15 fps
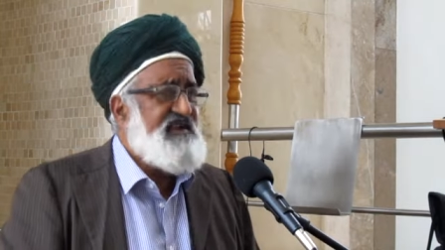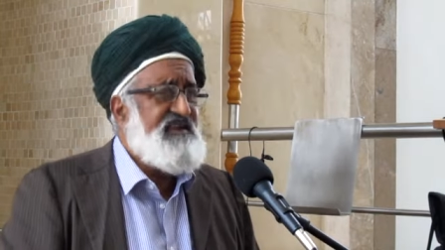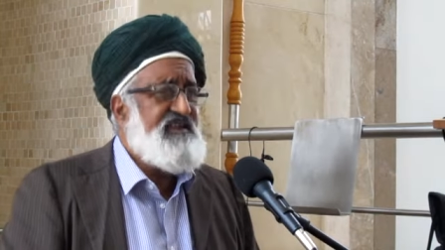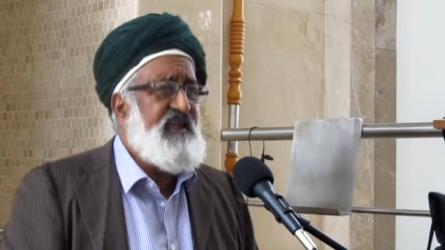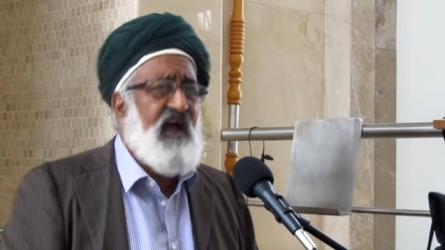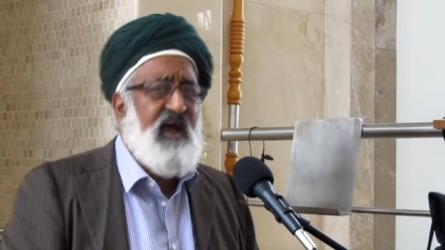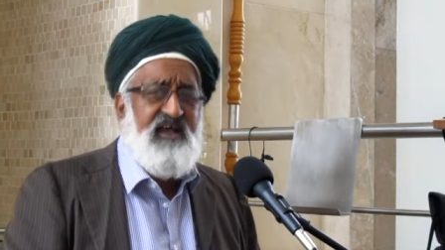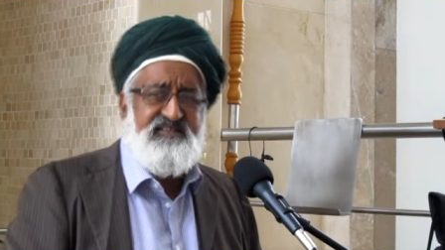
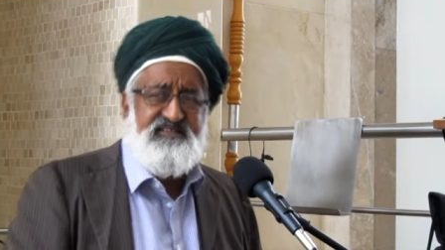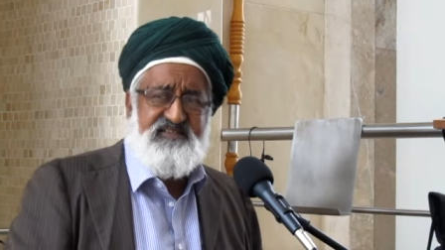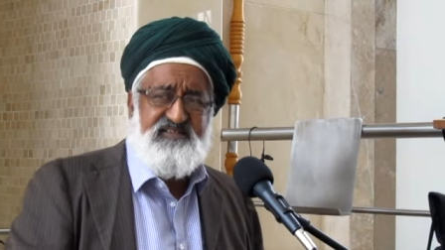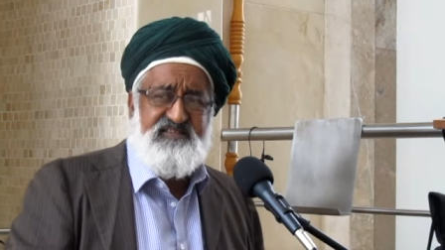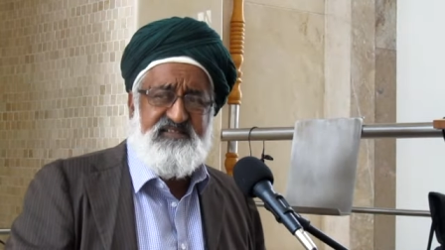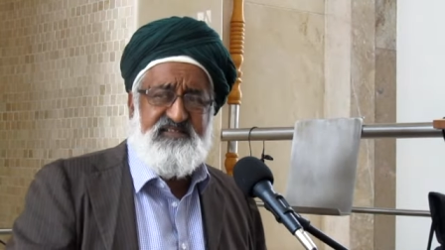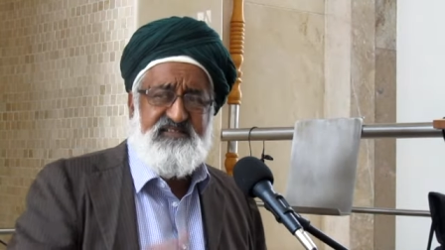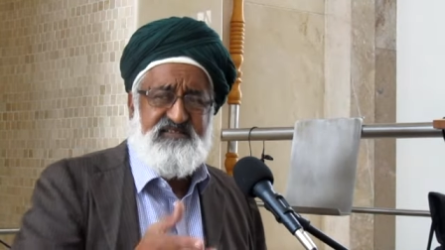he
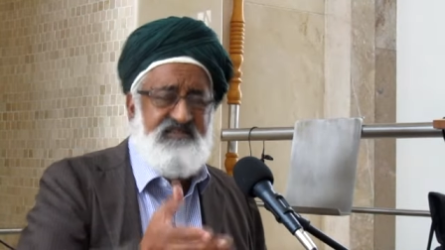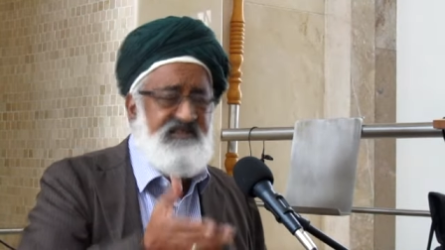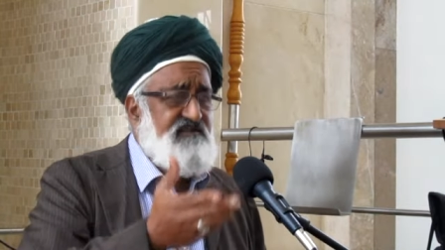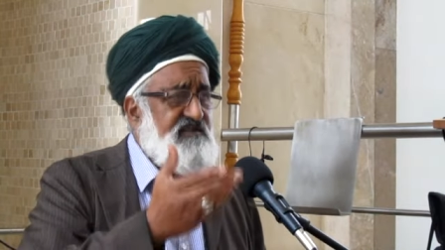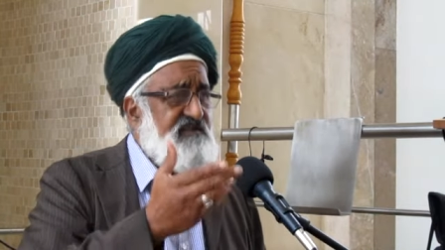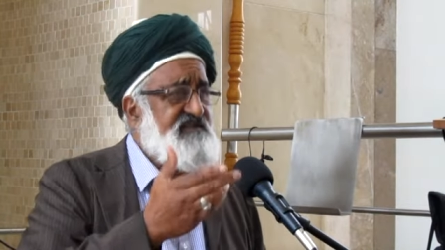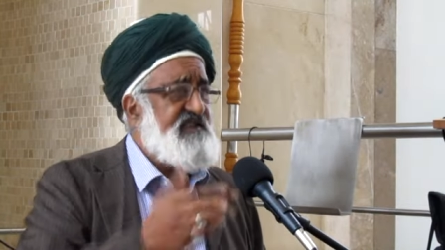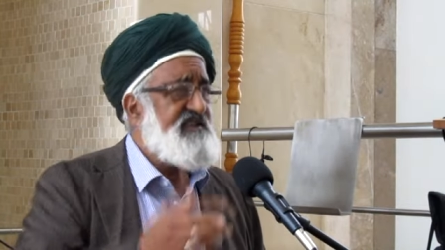asks
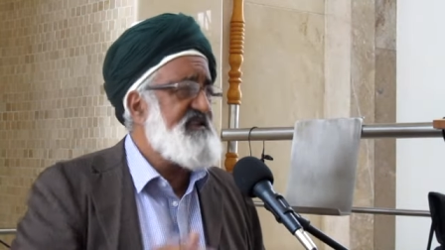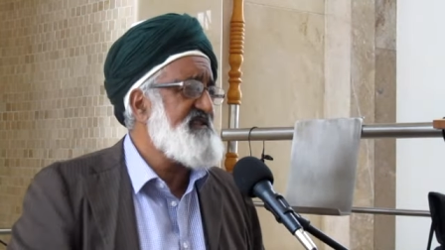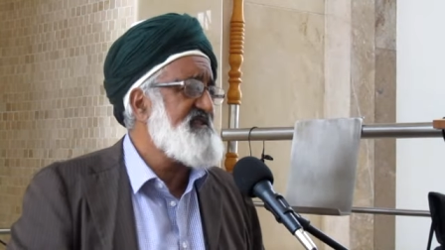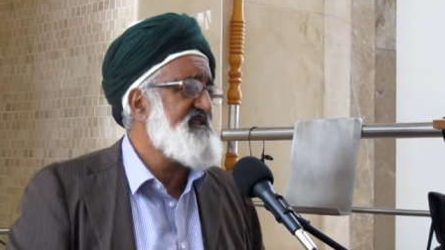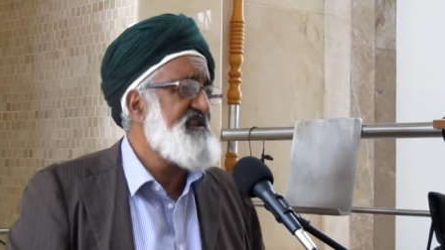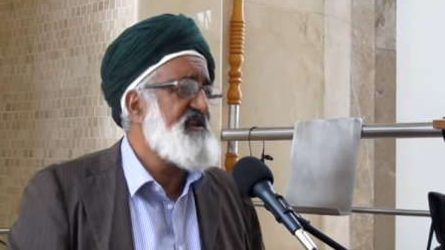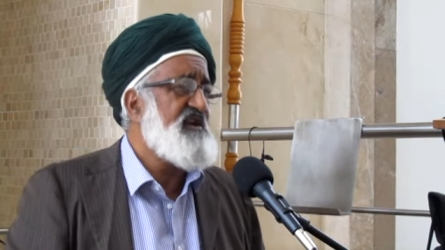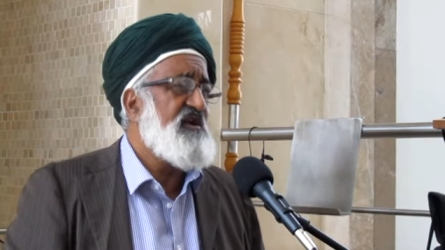the
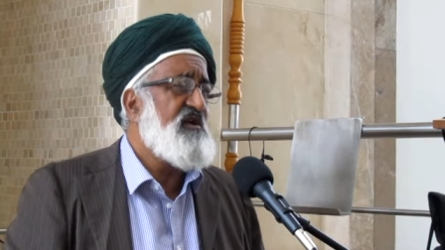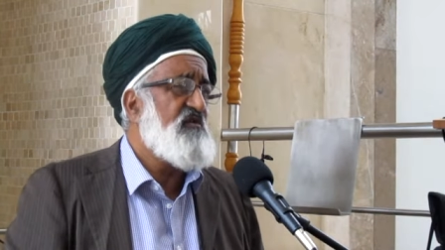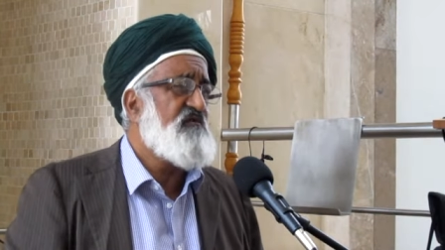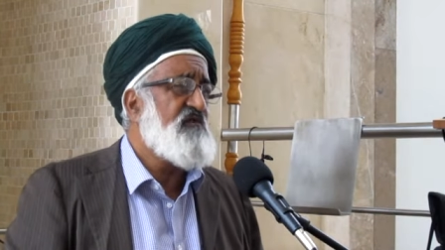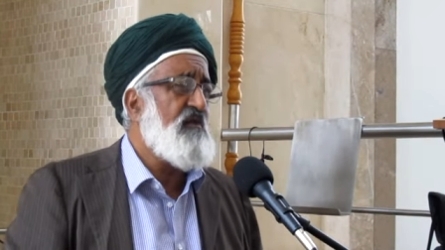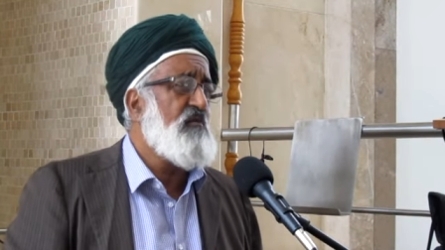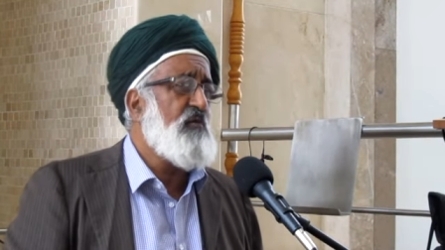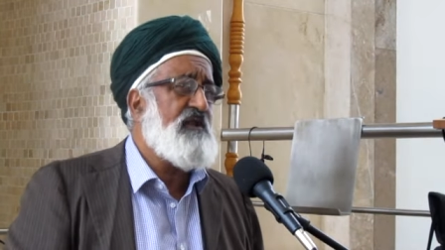Sayyid,
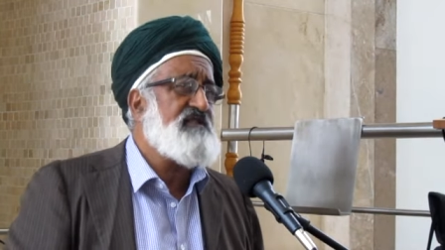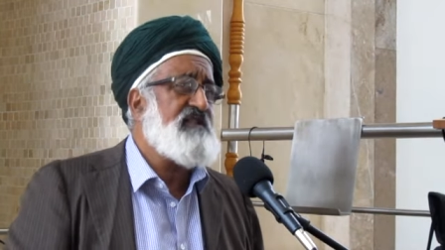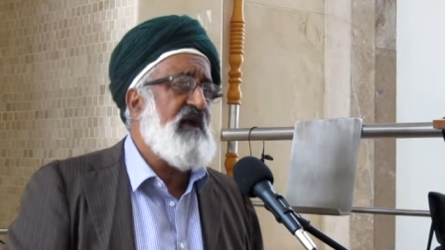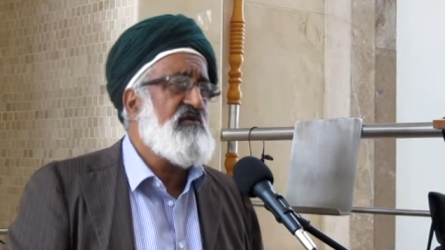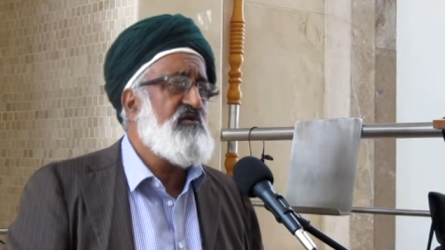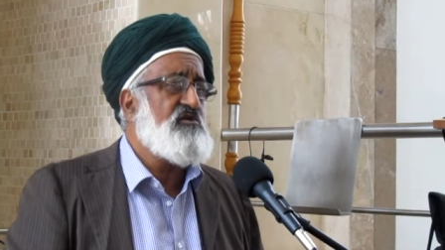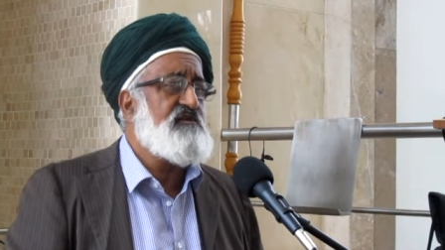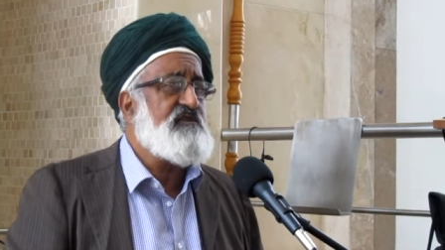From what
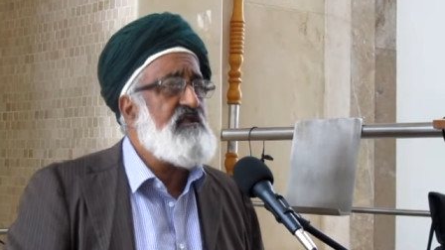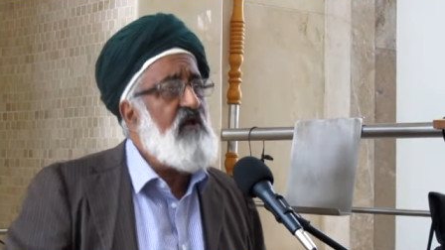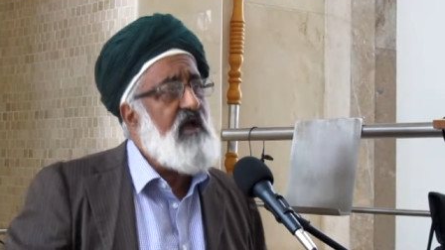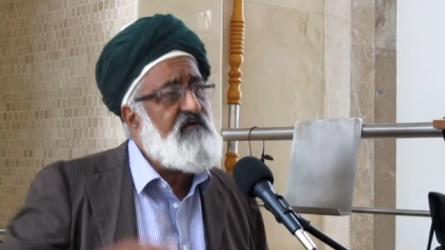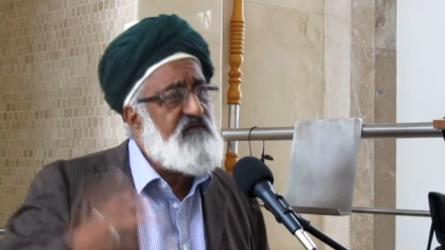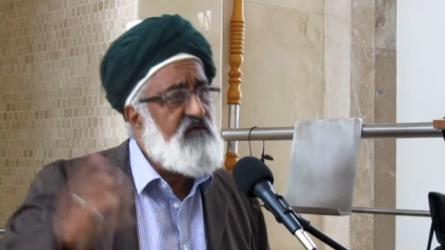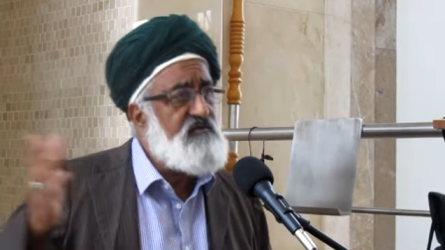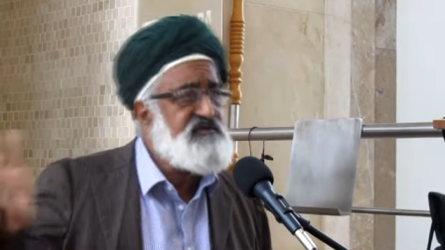town are you? He
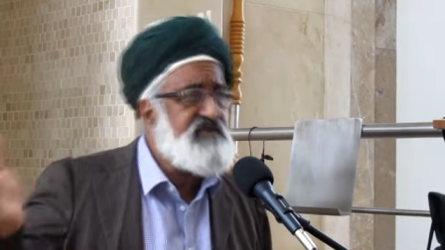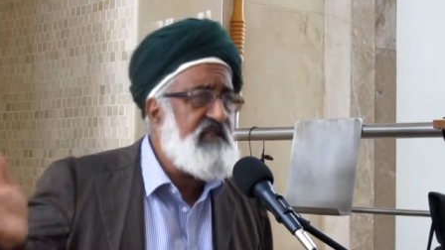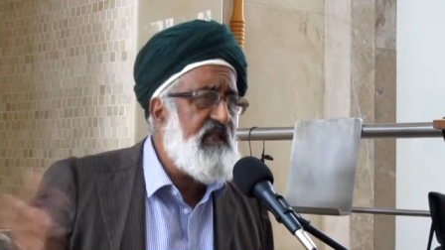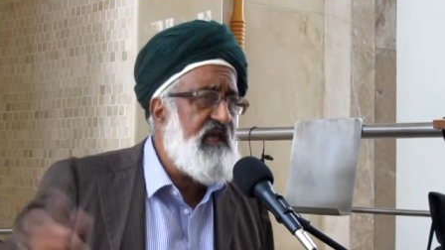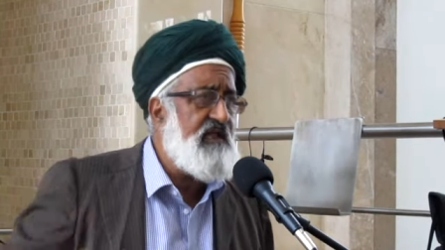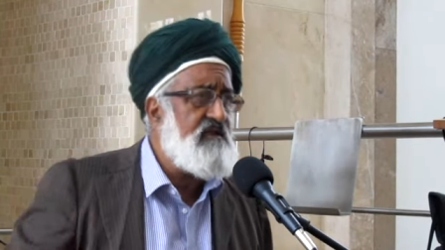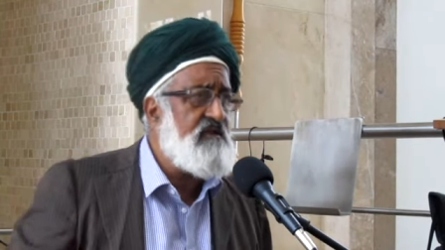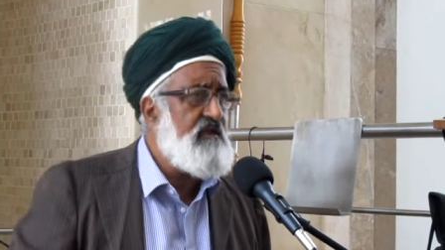I'm from
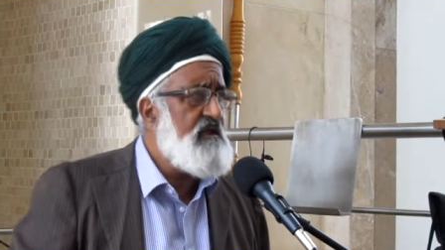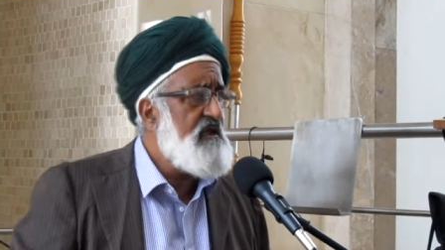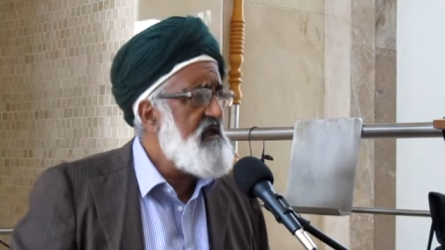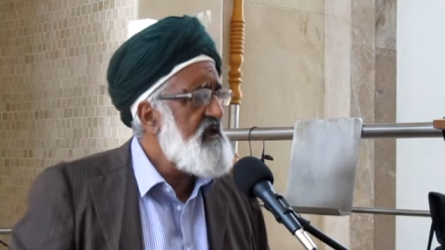Jilan.